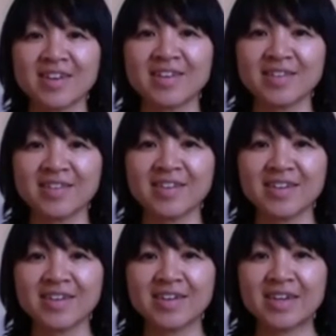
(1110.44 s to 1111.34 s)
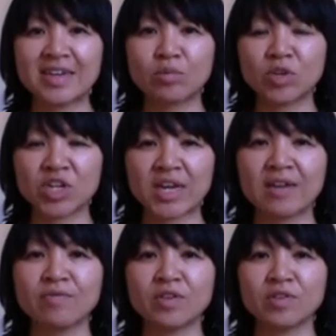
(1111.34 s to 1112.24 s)
this, which
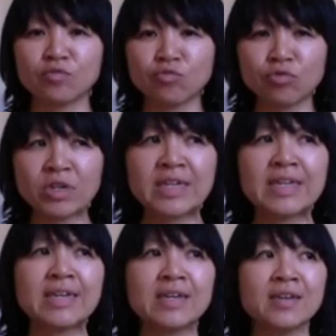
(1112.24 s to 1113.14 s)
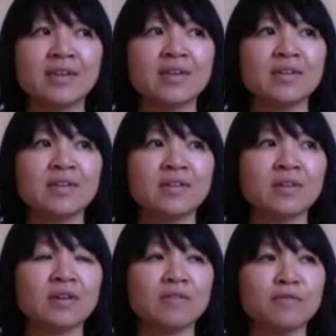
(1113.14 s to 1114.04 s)
gave us really
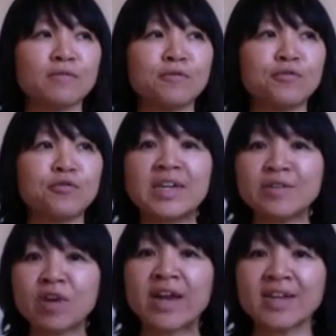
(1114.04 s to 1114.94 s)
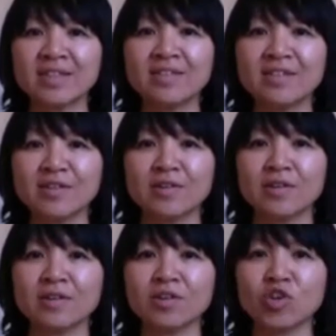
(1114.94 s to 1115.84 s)
free rein to